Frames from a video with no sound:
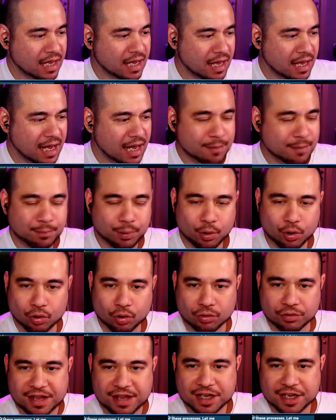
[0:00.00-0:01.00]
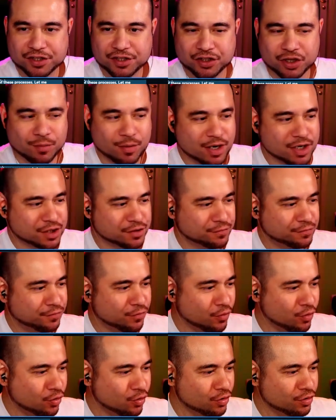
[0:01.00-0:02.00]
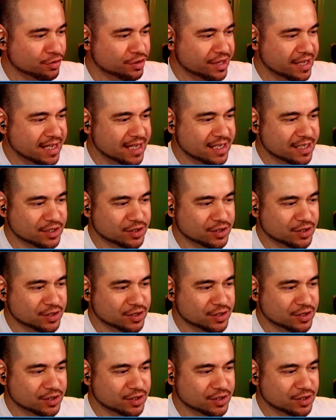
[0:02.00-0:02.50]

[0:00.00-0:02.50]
Hey Paul, thank you so much for the